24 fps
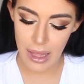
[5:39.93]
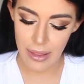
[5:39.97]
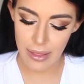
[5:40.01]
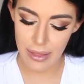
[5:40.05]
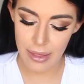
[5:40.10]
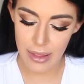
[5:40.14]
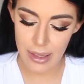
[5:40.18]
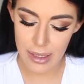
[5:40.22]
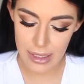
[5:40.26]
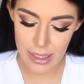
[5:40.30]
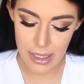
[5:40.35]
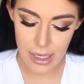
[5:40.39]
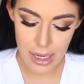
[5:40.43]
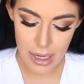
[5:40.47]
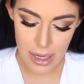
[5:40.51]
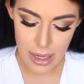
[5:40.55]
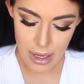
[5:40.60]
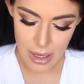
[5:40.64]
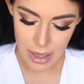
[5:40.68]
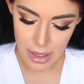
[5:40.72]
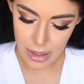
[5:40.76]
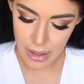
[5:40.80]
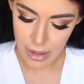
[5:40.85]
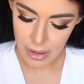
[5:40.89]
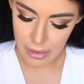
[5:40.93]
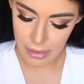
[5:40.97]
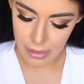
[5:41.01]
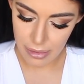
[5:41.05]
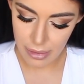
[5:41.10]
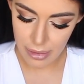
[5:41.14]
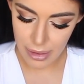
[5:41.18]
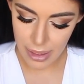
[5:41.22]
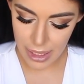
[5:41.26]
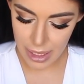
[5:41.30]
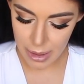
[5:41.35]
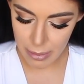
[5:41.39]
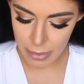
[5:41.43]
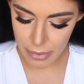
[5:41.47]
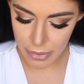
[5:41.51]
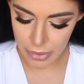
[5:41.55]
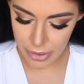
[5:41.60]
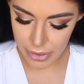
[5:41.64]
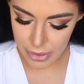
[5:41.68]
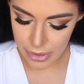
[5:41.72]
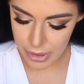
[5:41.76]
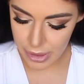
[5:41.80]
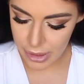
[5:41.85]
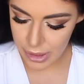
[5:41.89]
and this
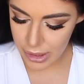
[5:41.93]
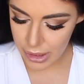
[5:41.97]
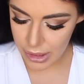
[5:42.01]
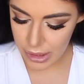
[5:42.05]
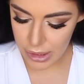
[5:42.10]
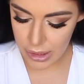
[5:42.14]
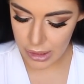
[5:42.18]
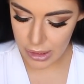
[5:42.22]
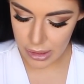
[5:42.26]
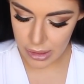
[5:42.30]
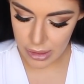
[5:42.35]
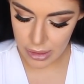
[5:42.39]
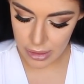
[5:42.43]
label